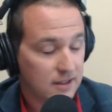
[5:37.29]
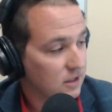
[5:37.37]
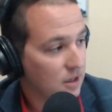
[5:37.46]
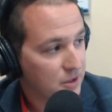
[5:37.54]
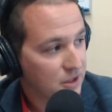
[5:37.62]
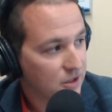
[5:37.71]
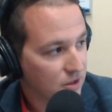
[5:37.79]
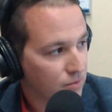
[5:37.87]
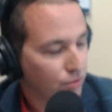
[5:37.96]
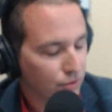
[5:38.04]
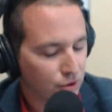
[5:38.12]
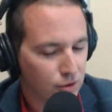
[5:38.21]
the company could
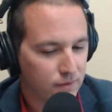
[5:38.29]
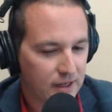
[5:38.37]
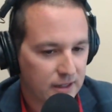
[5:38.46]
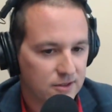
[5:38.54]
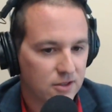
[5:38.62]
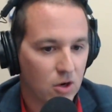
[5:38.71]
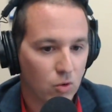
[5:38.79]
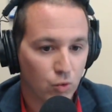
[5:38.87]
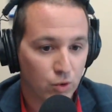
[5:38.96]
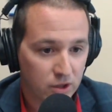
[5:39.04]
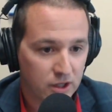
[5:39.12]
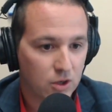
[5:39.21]
improve, and I saw
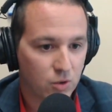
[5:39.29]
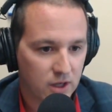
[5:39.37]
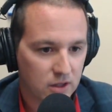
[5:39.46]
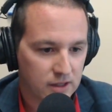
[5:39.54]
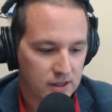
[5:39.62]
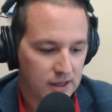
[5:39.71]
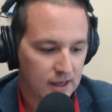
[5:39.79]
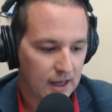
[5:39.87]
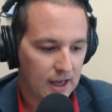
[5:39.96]
really quickly.